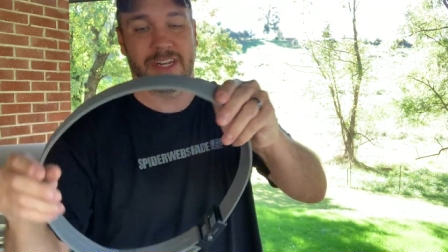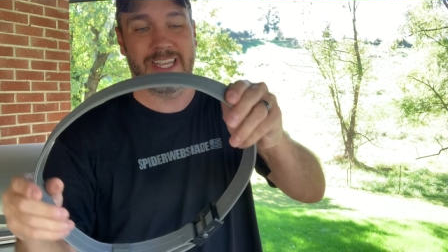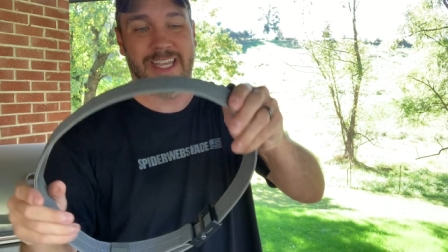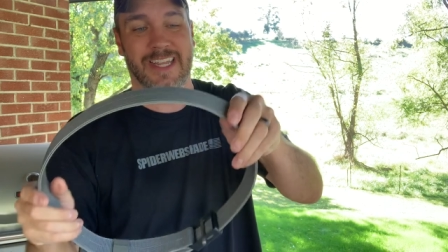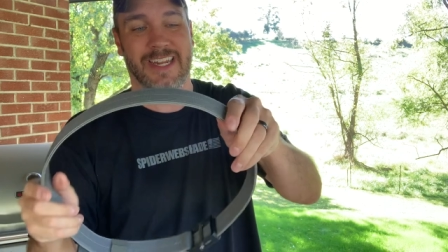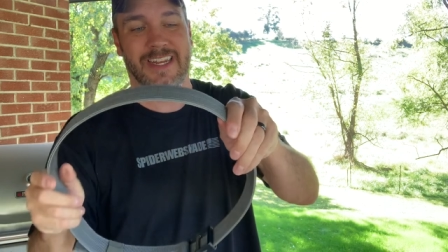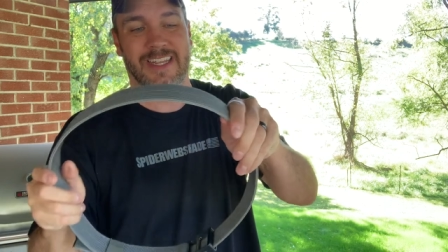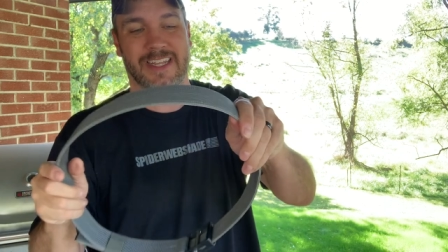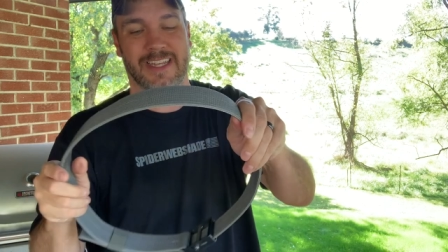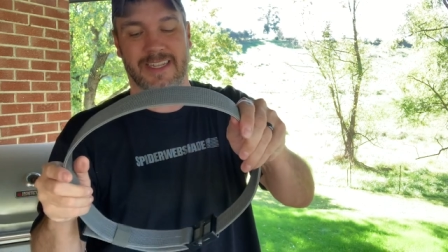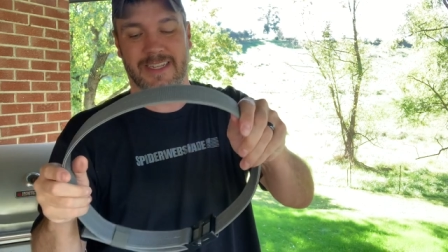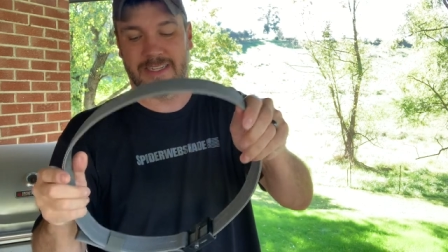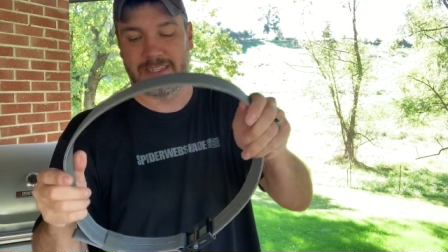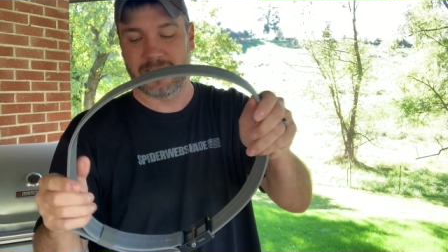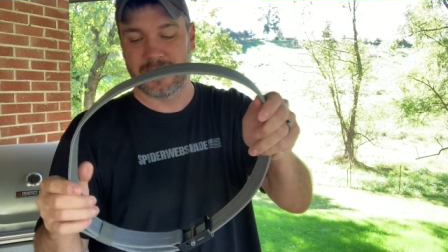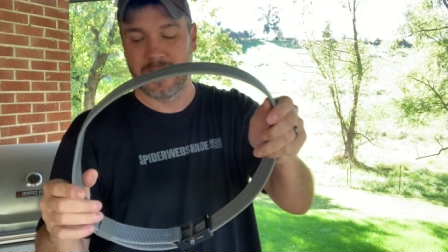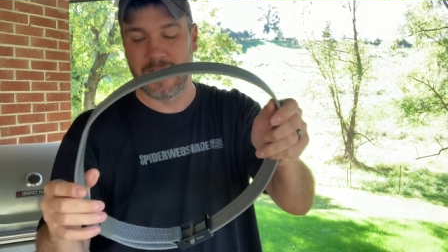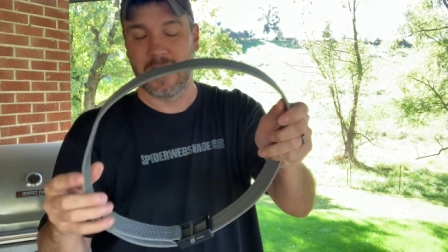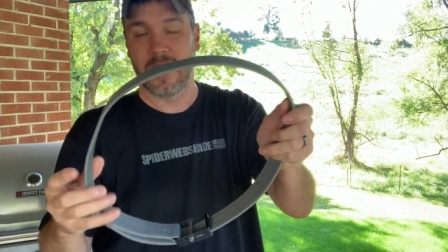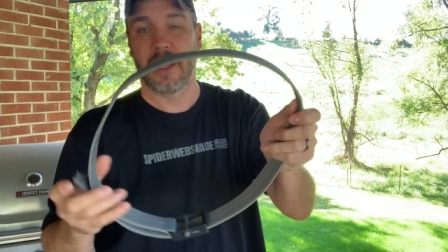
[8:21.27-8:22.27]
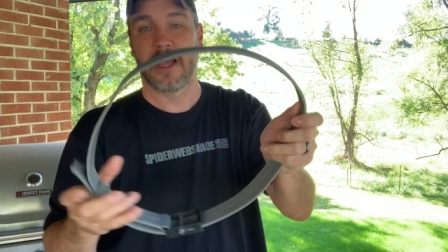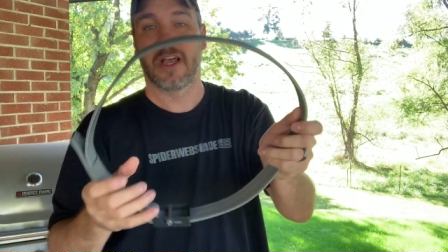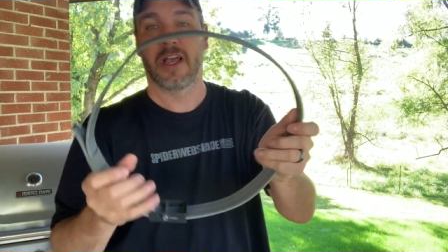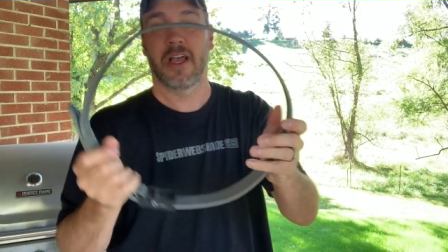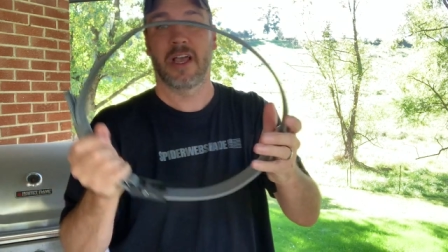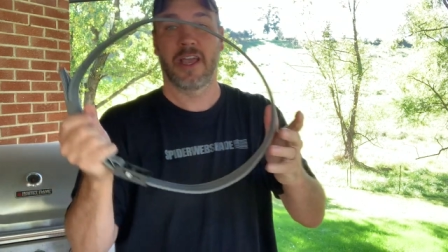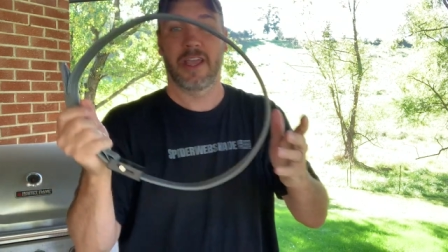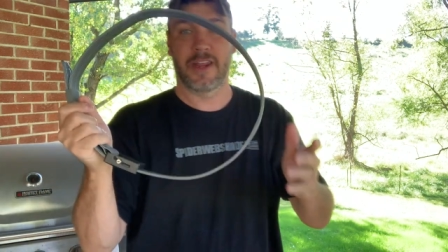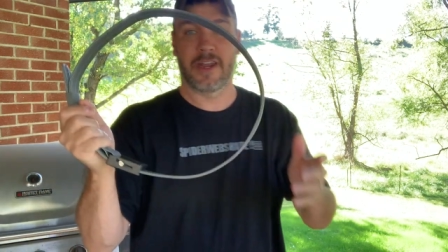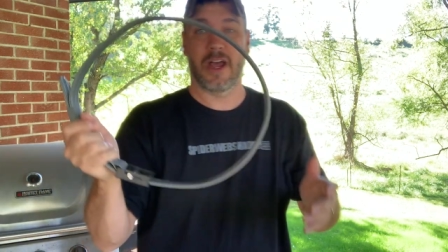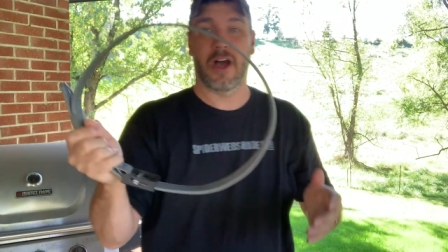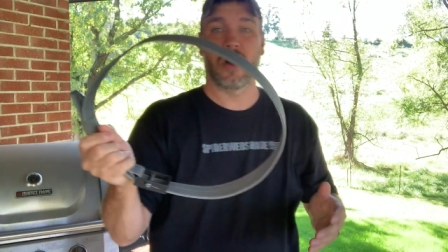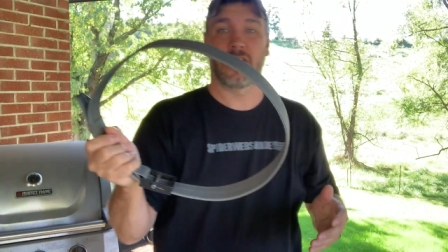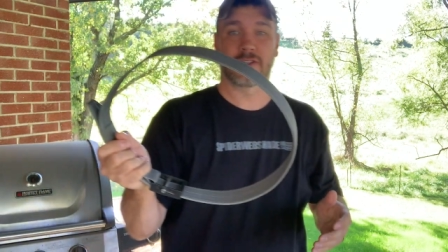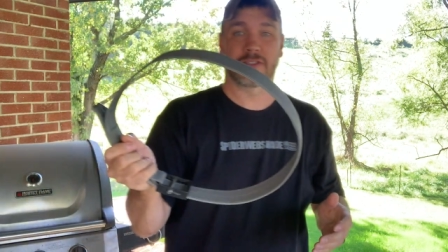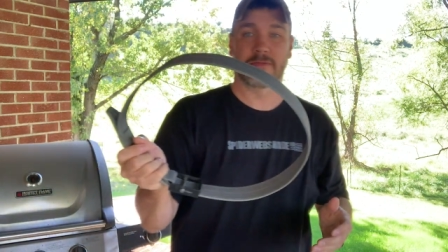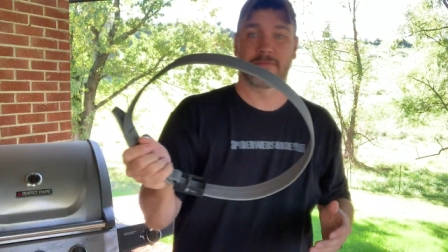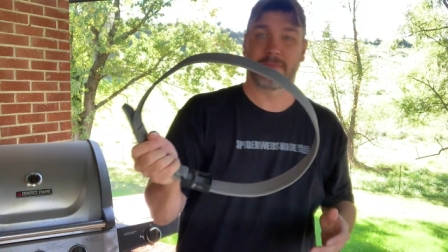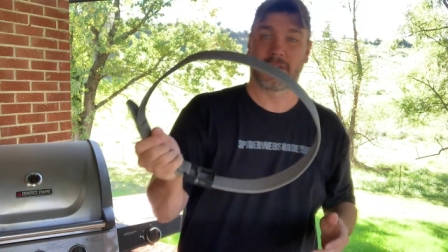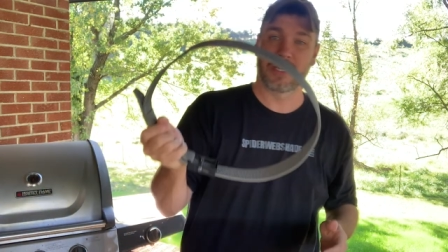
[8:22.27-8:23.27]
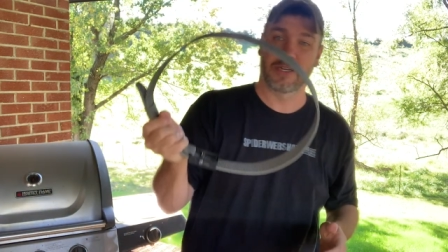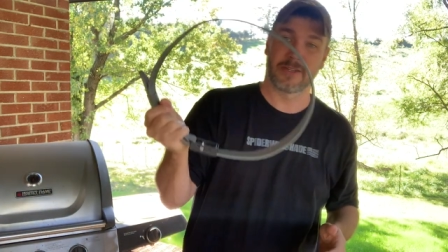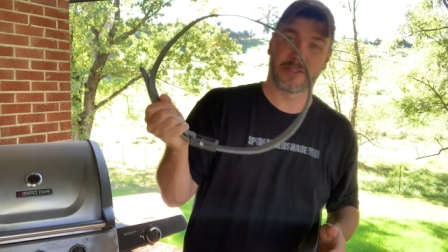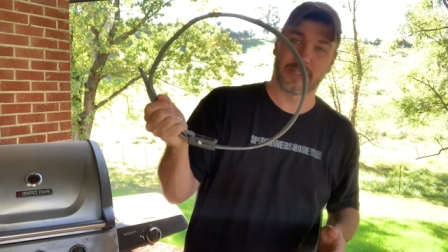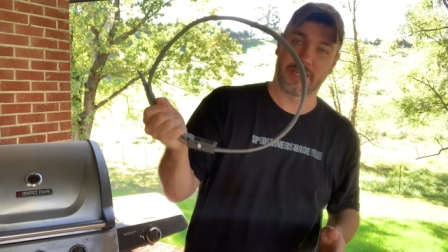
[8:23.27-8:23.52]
It is an awesome belt.